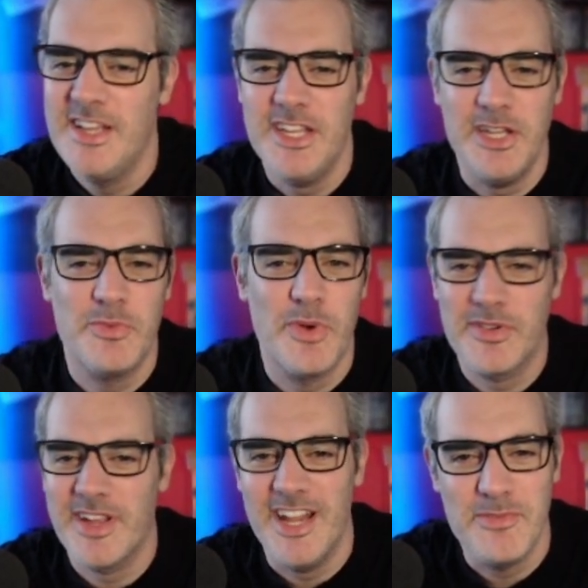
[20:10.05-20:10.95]
you won't
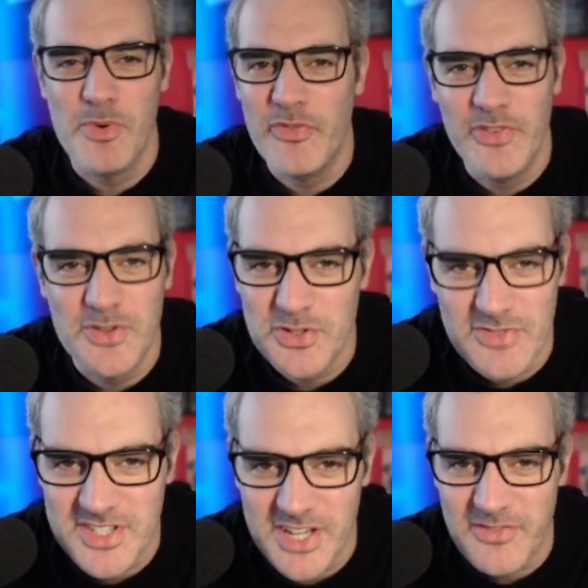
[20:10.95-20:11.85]
get any more
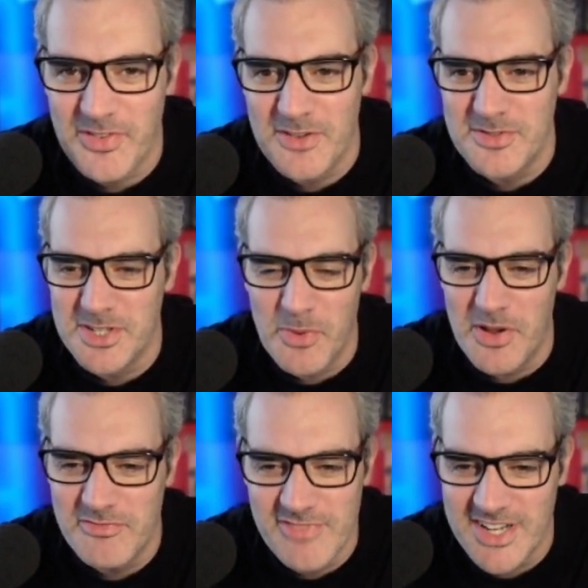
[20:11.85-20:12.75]
futuristic floaty
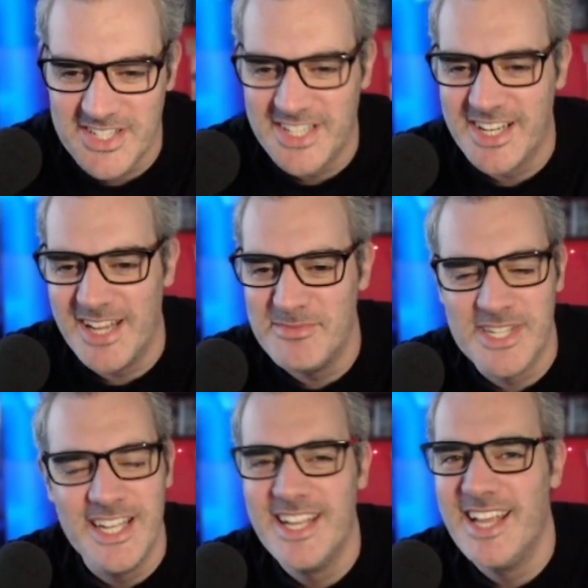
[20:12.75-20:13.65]
white racing games
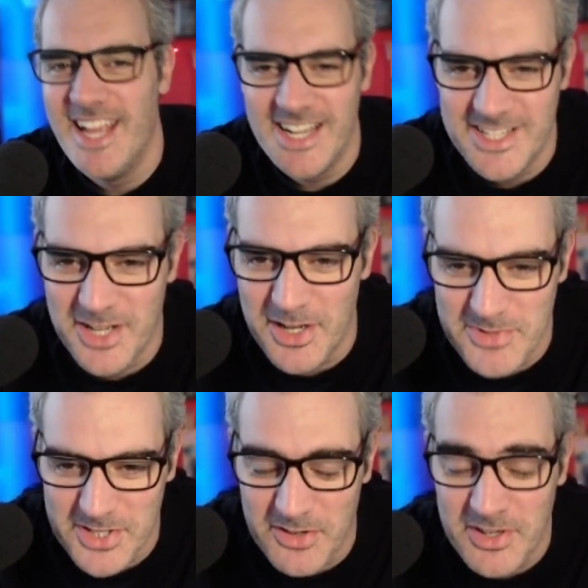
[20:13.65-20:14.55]
anytime
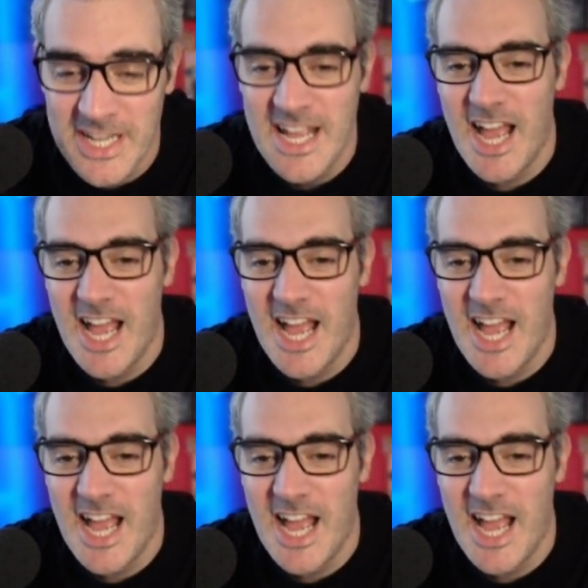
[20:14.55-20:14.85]
soon.